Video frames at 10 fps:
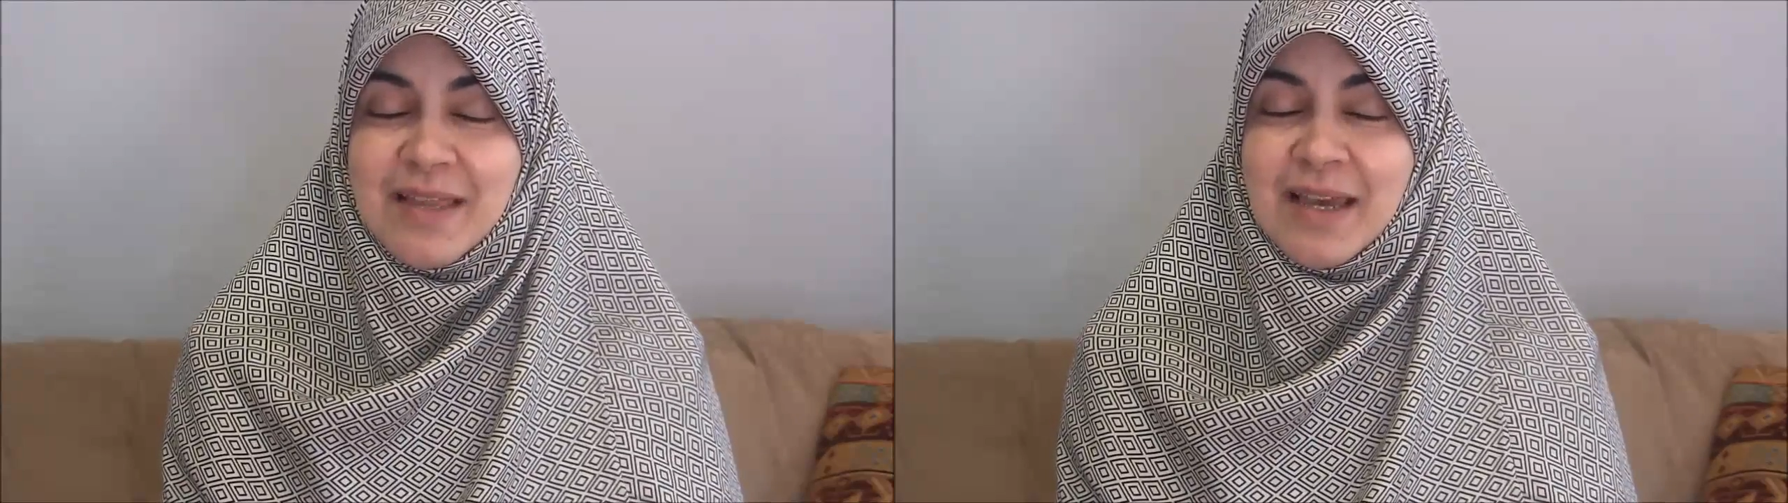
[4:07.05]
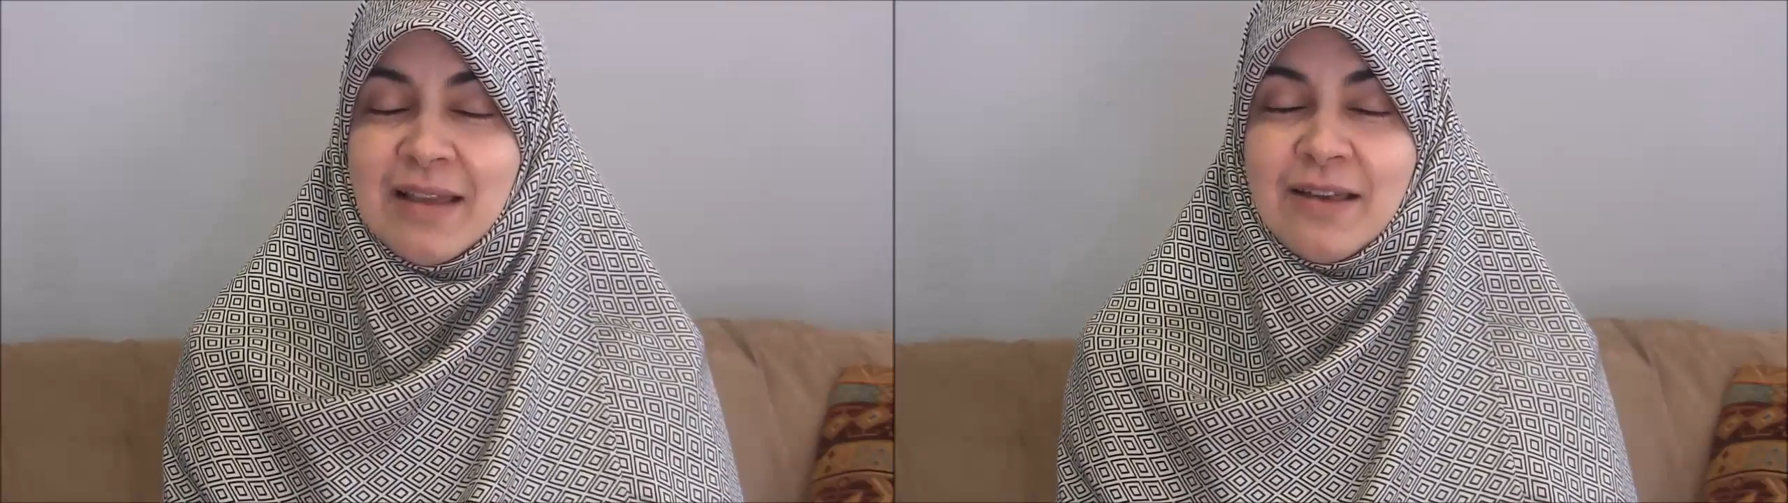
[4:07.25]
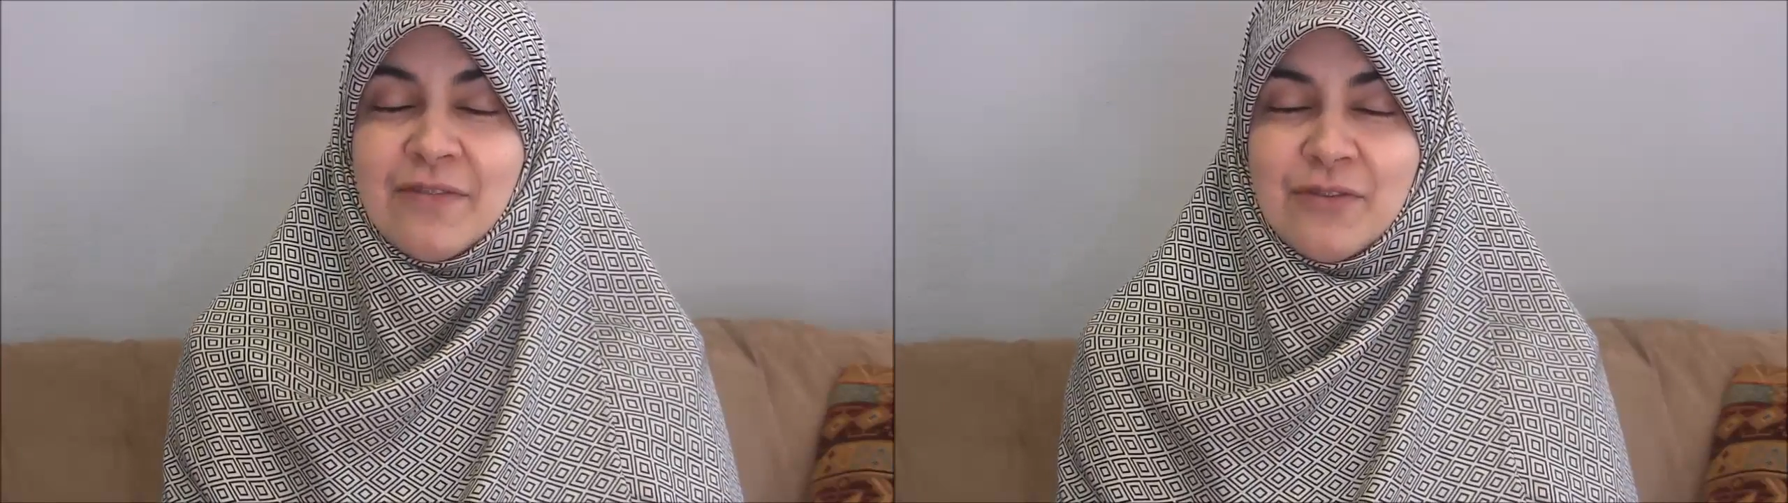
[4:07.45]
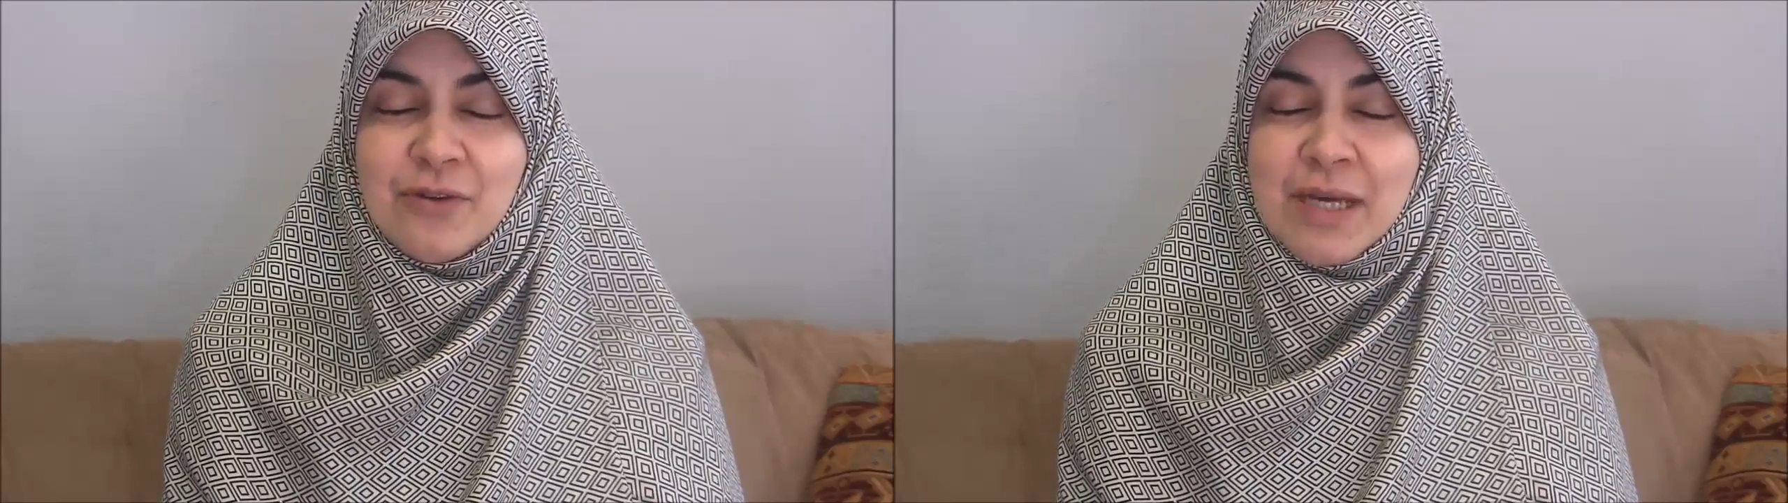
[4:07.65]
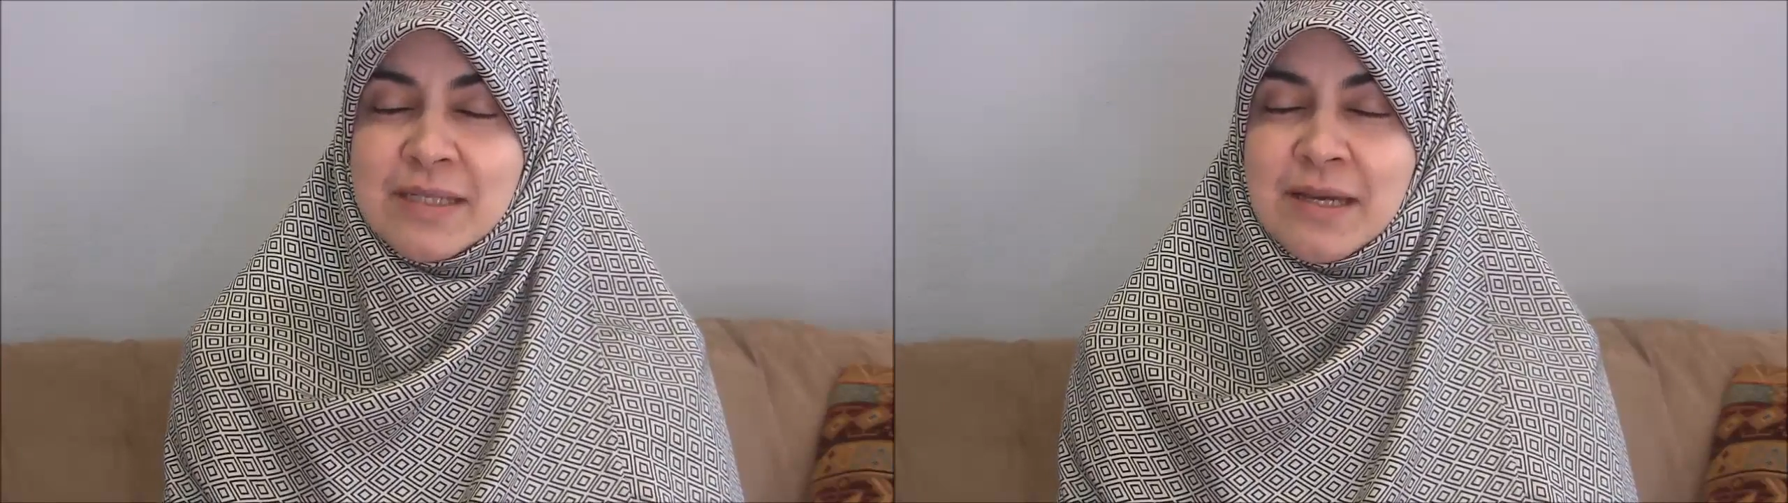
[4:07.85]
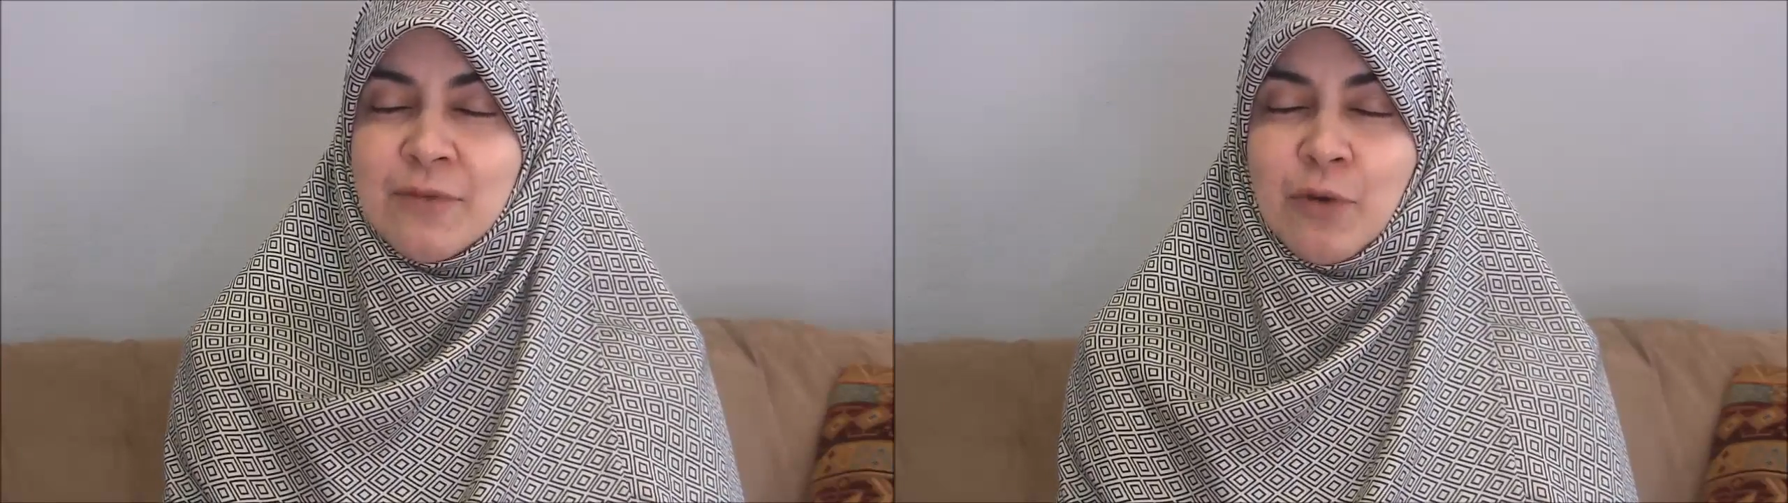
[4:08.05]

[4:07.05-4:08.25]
I love you and I